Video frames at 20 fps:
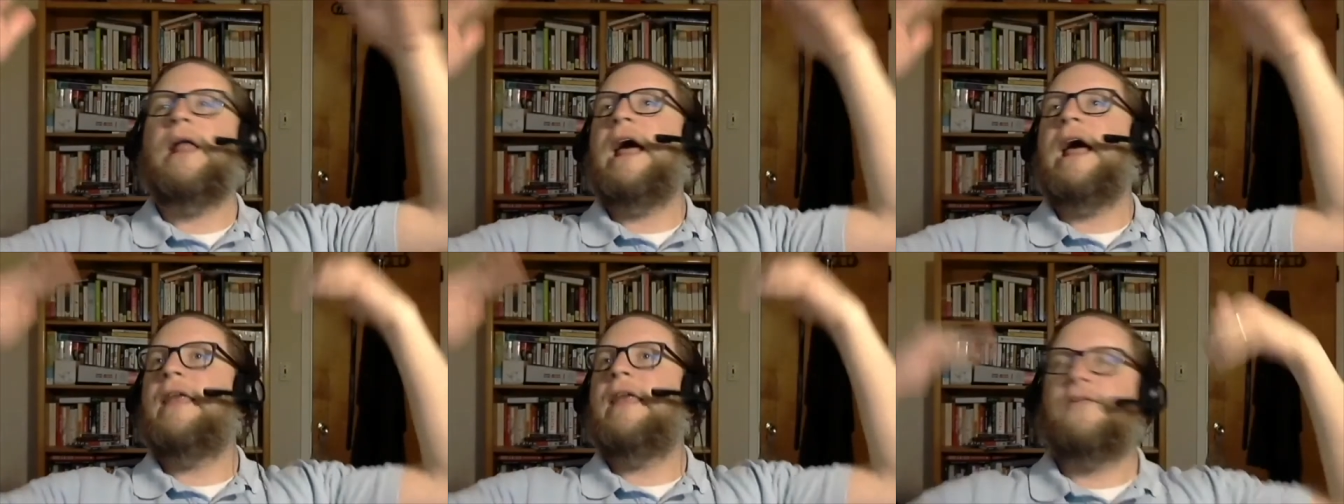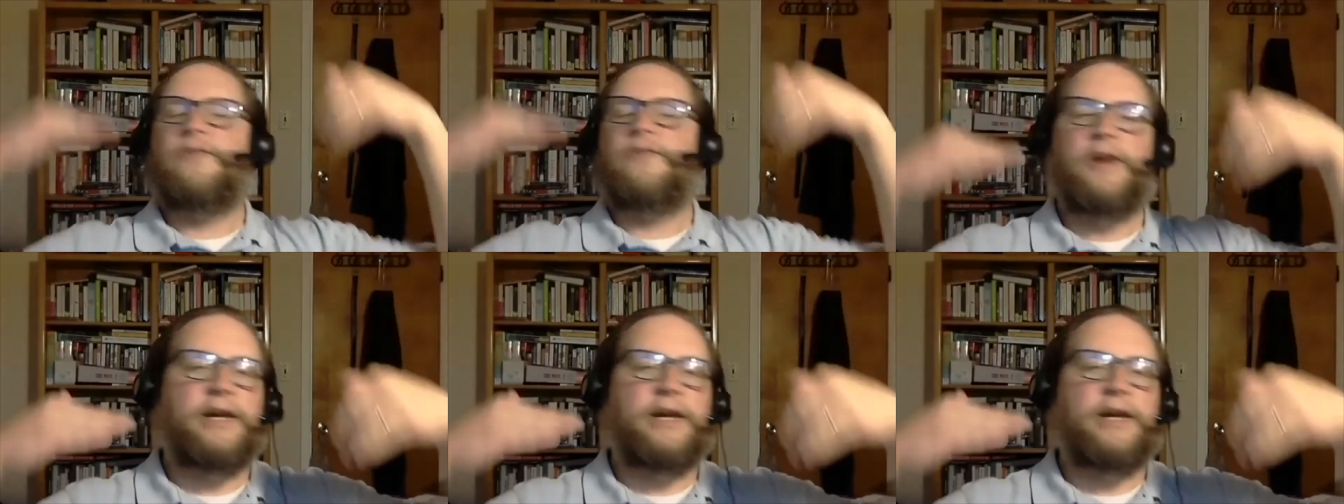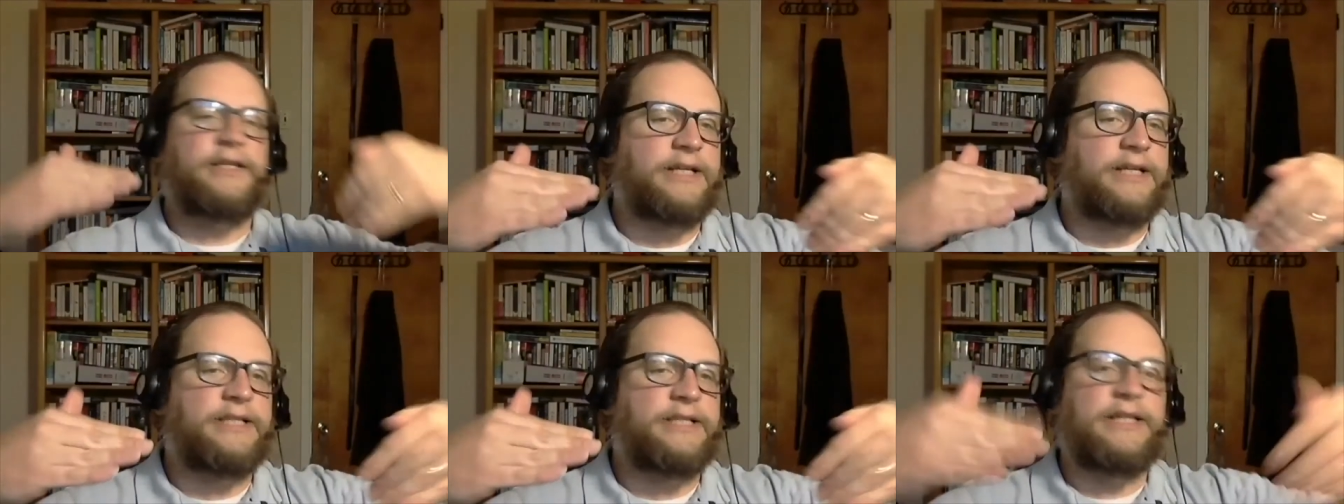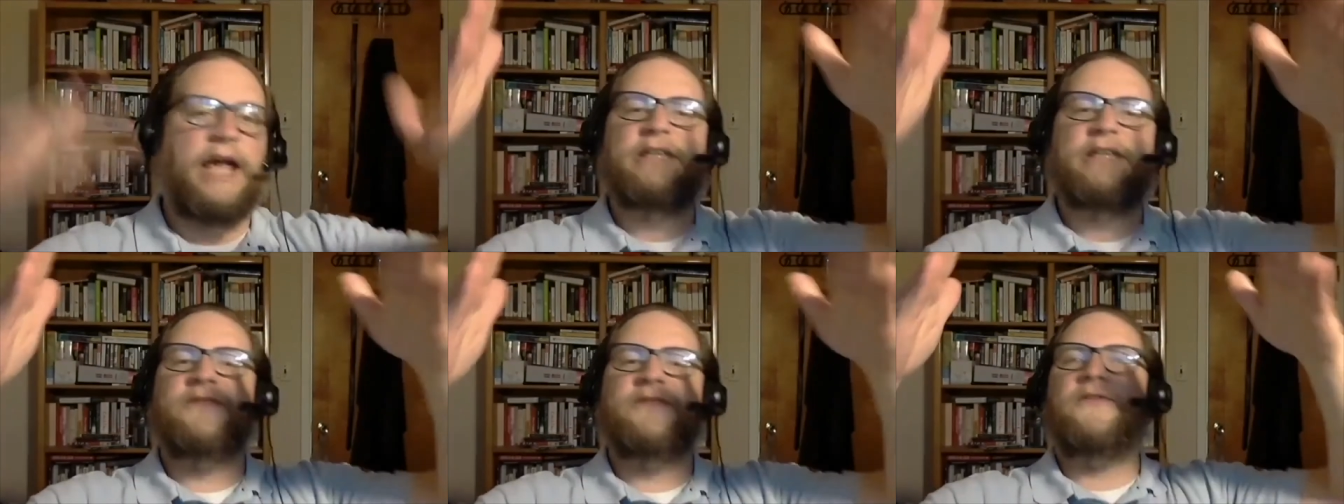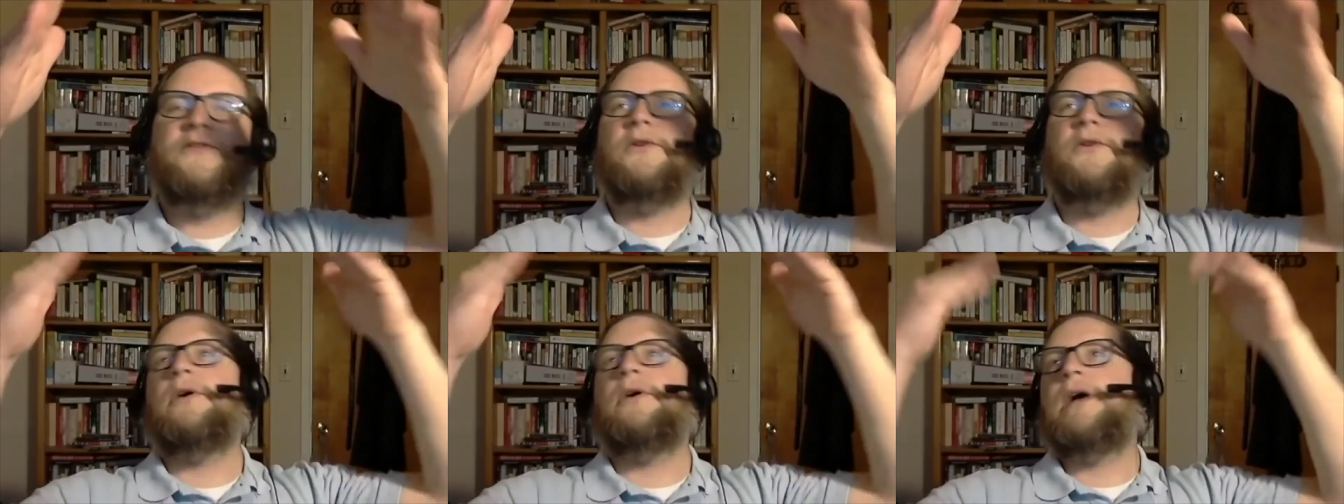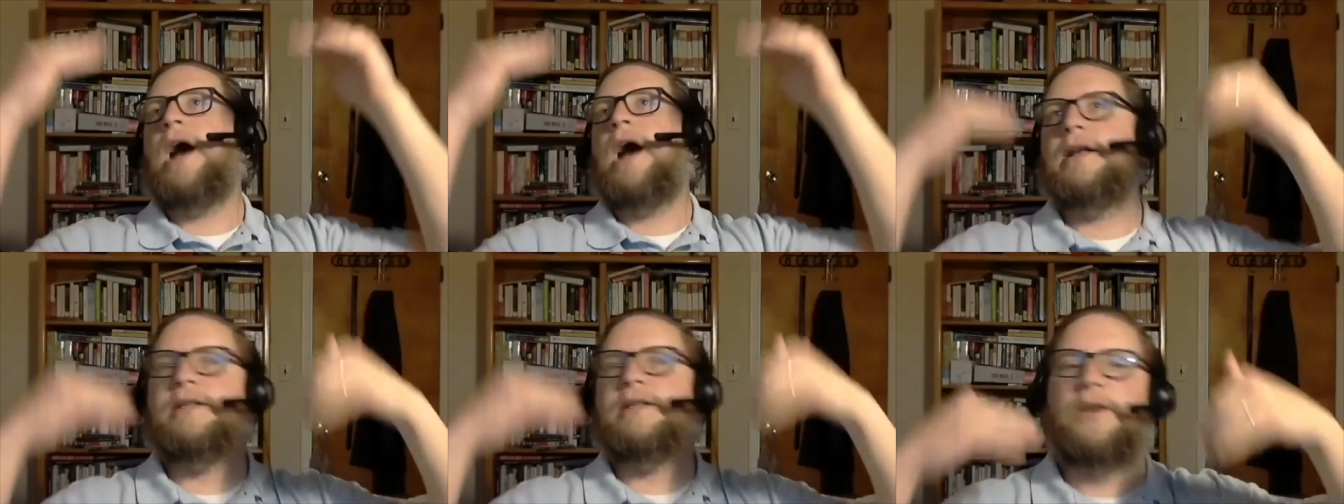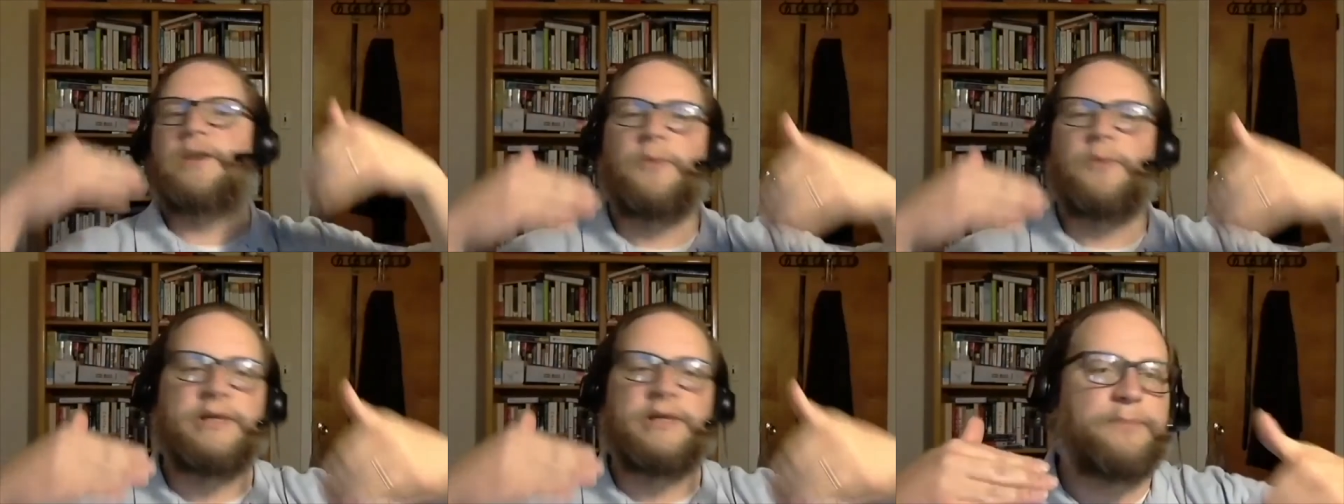They're very successful. God is
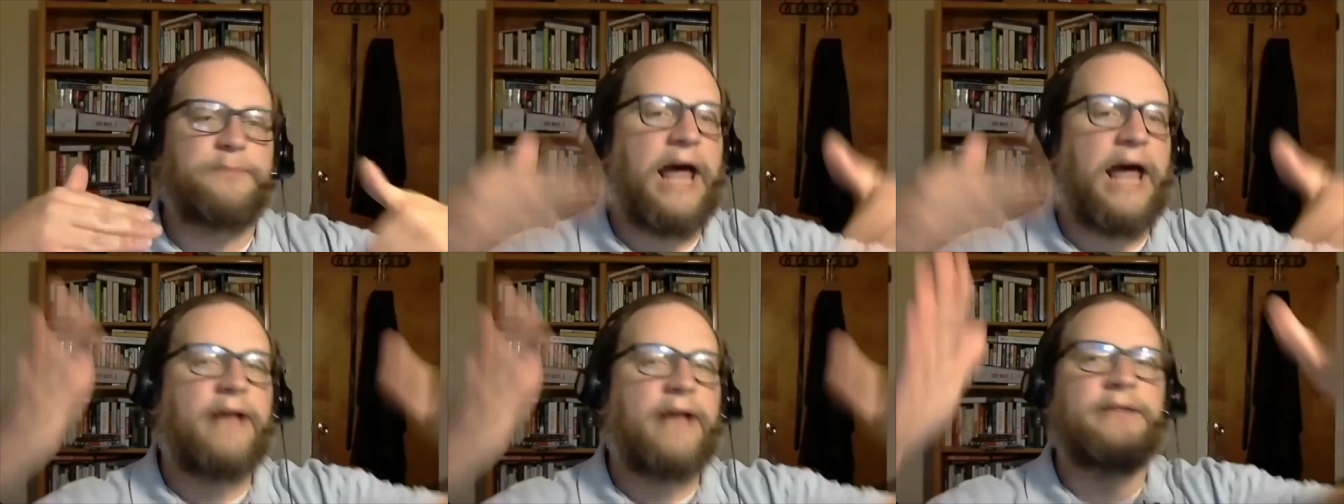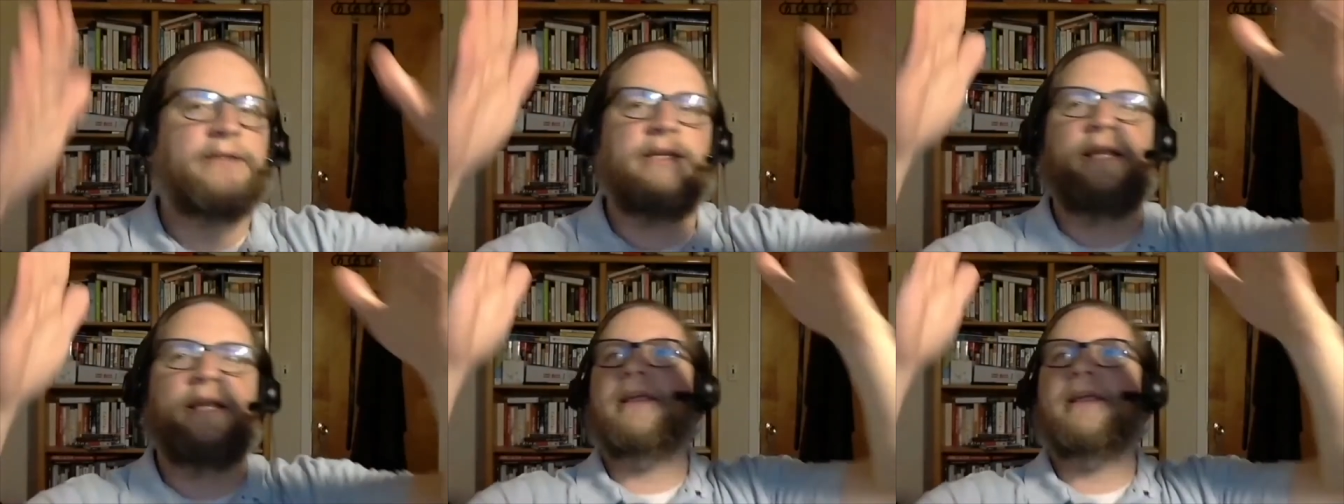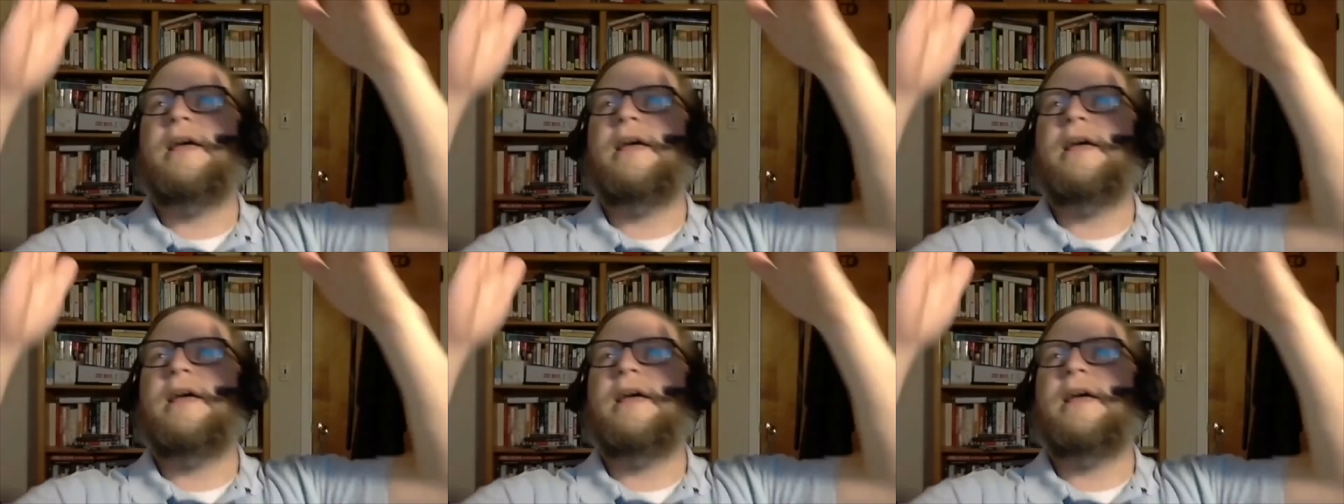always blessing them.